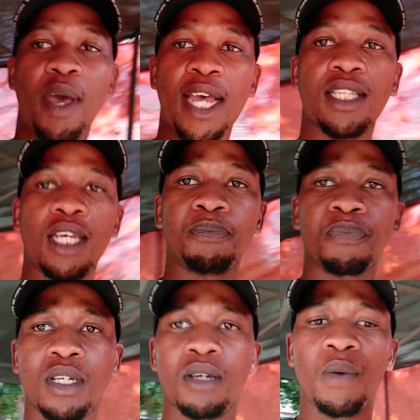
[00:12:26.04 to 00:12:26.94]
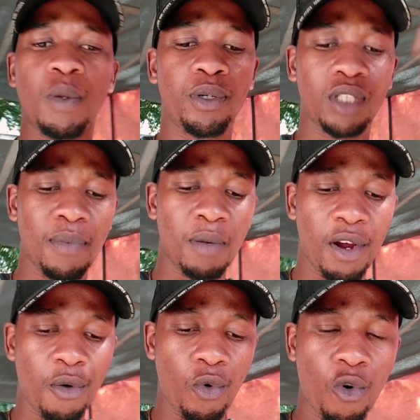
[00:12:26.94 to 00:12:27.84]
pack them, maybe put them in
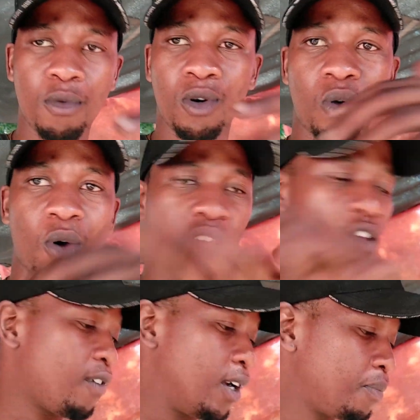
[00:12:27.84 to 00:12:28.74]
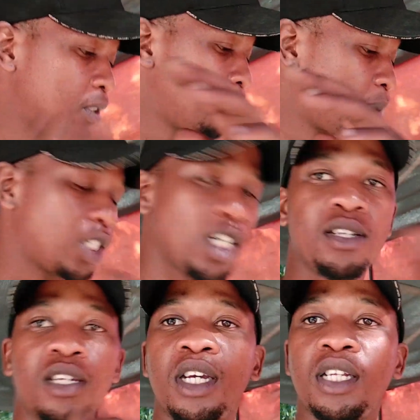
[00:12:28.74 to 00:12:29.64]
my room or whatever. But
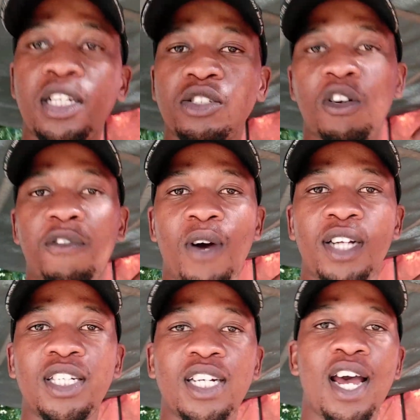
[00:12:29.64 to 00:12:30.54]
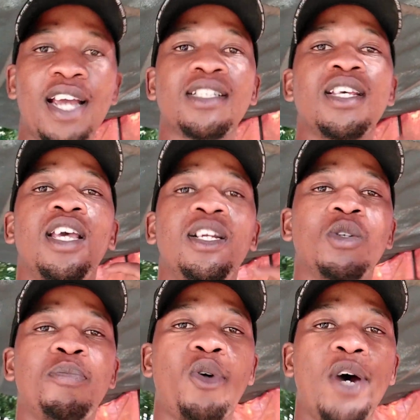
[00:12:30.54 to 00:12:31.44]
yeah, thanks a lot for watching, guys.
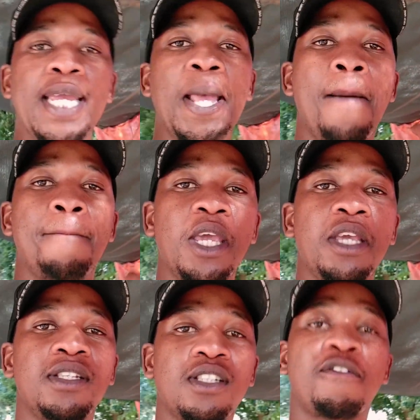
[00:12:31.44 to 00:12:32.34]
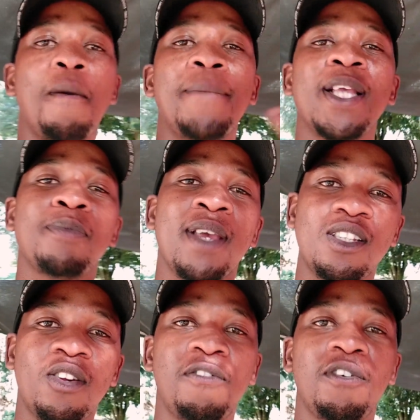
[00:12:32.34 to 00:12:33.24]
It's your boy Beast from
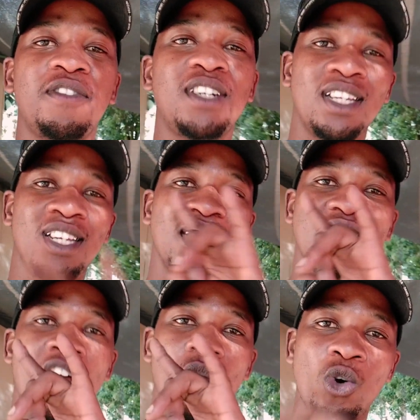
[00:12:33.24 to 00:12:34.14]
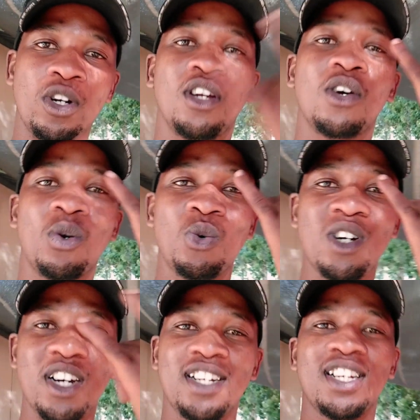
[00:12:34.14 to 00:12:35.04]
Beastmax 350. Salute,
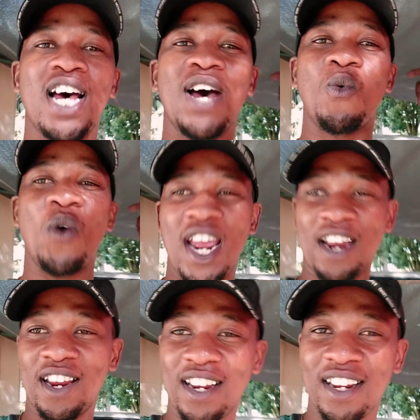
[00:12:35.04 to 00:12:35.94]
Kruger, away.